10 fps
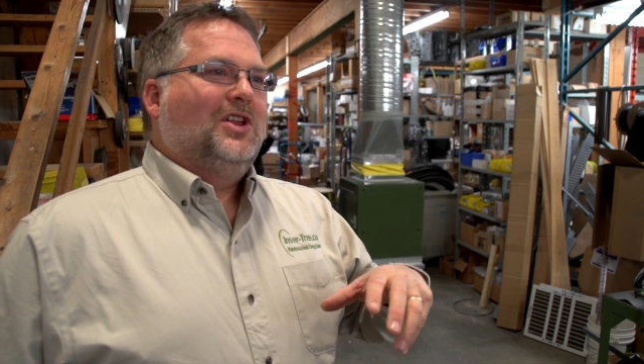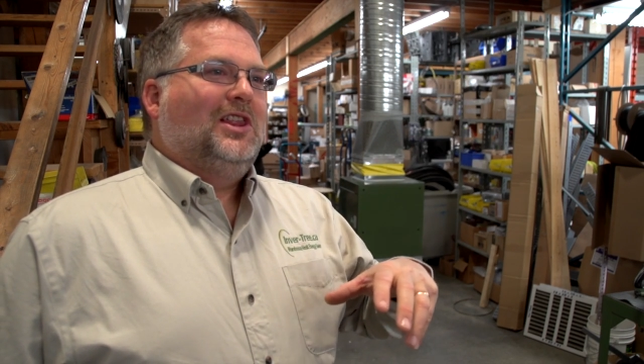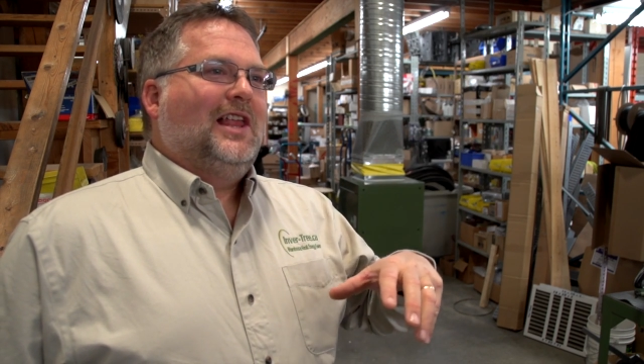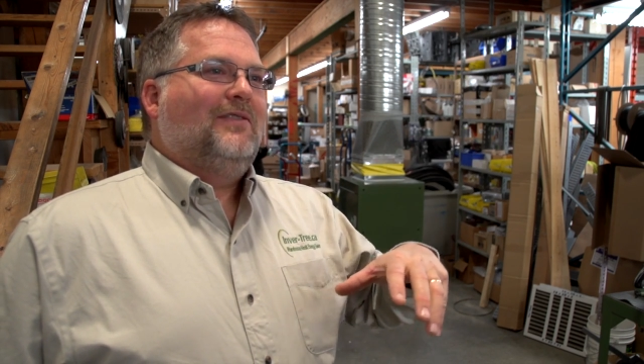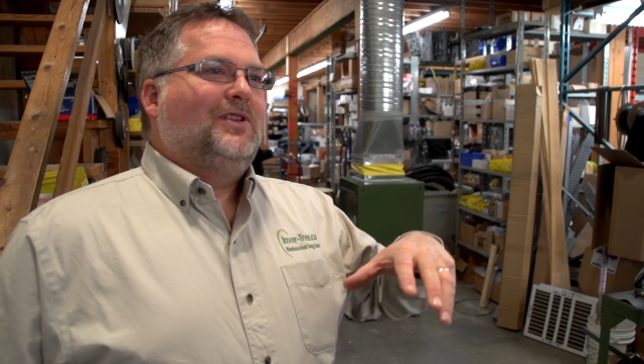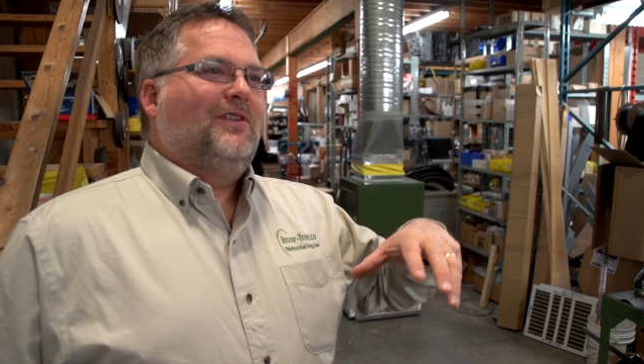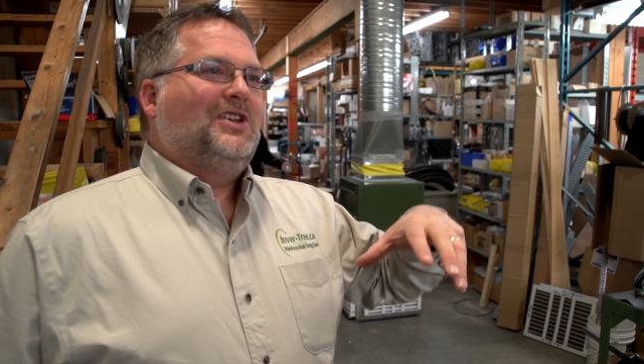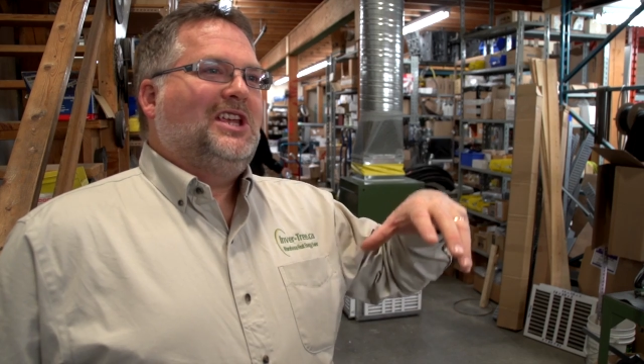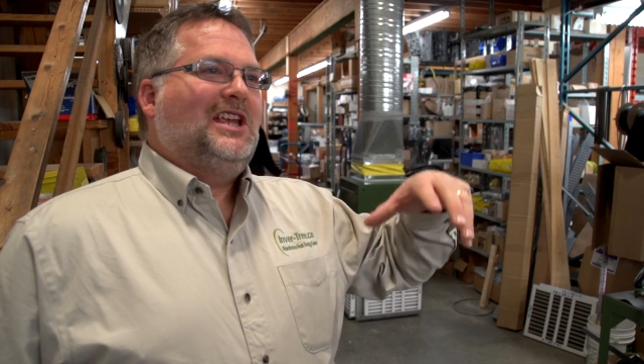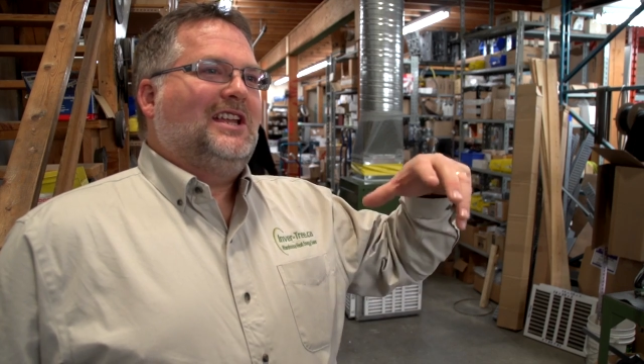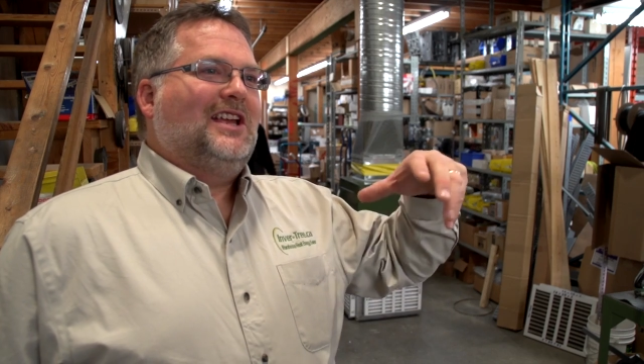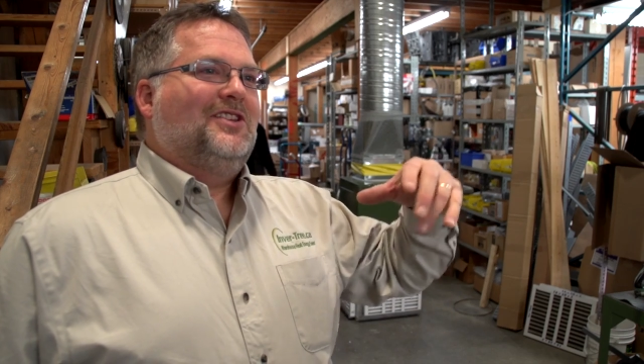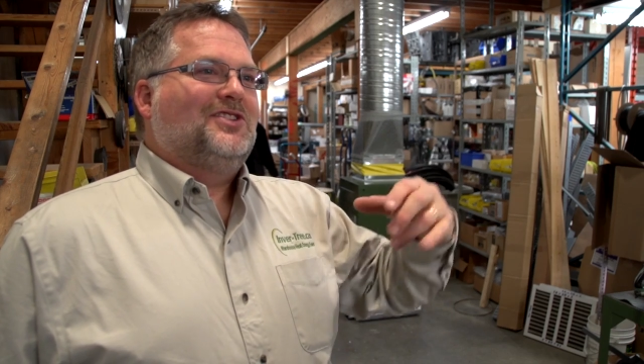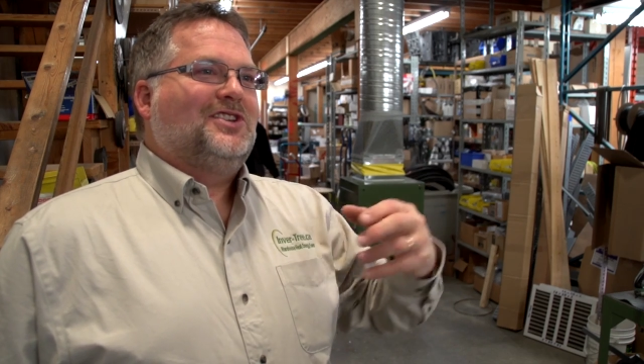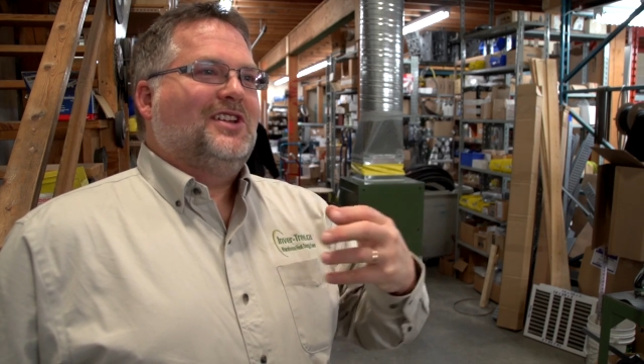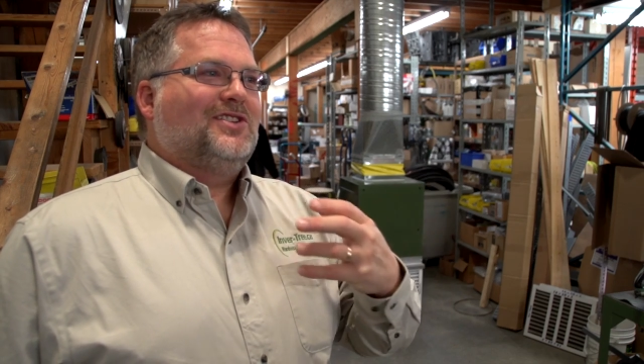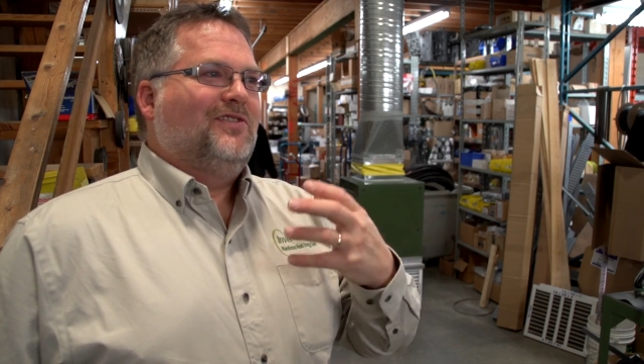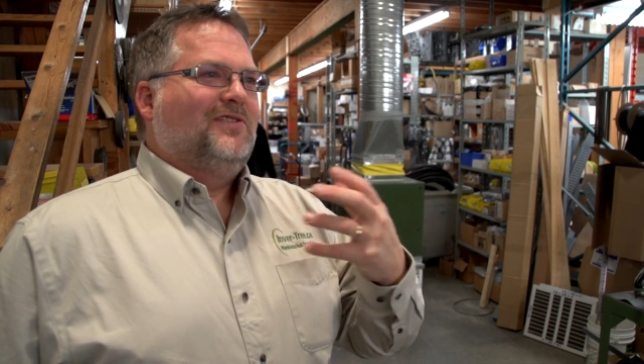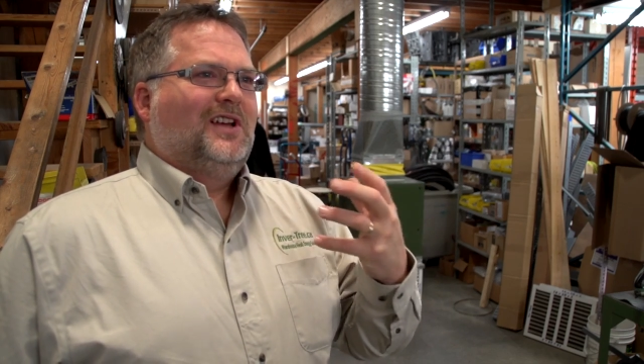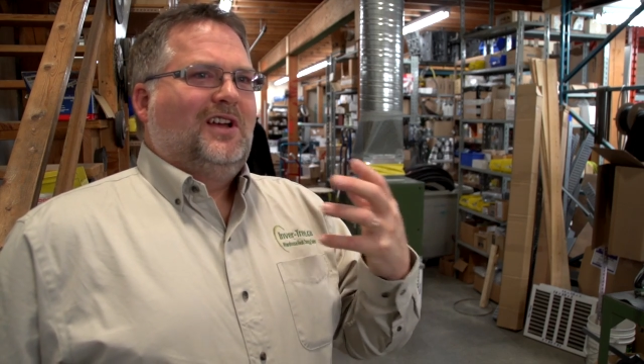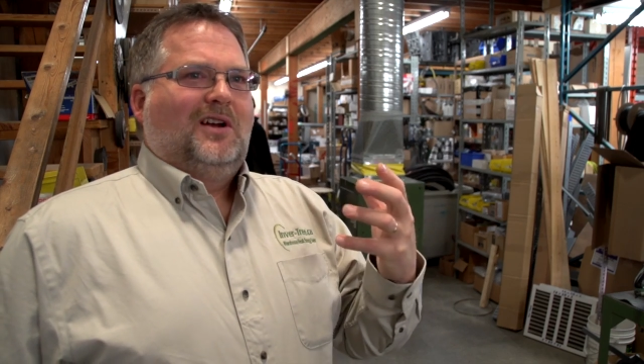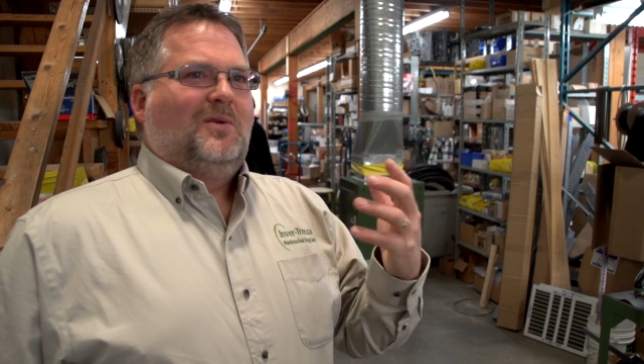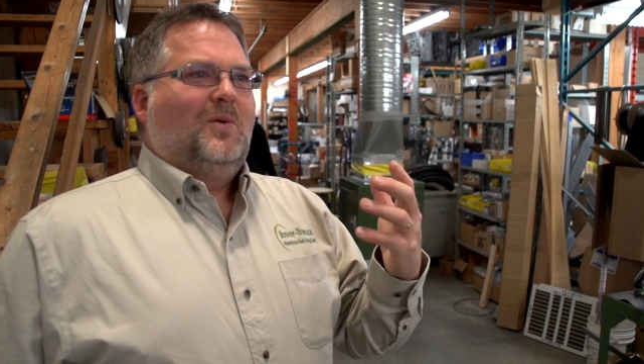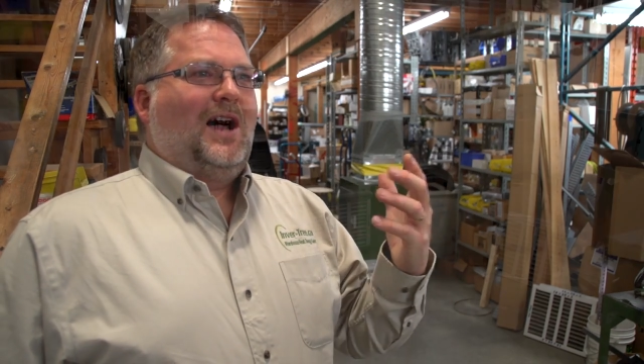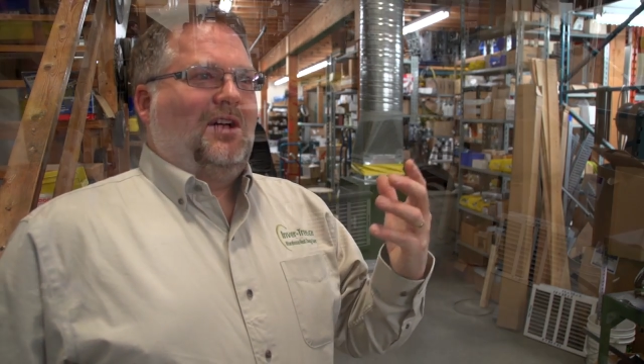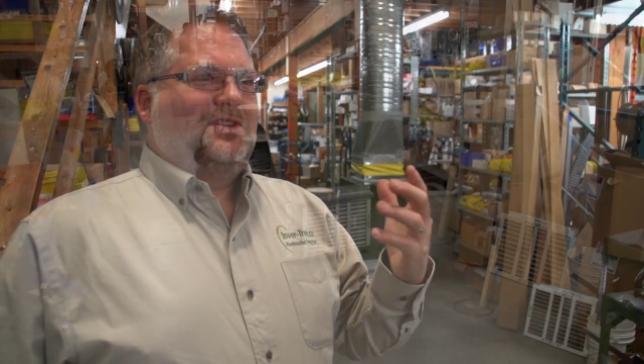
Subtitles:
level of heat and the sense of, wow,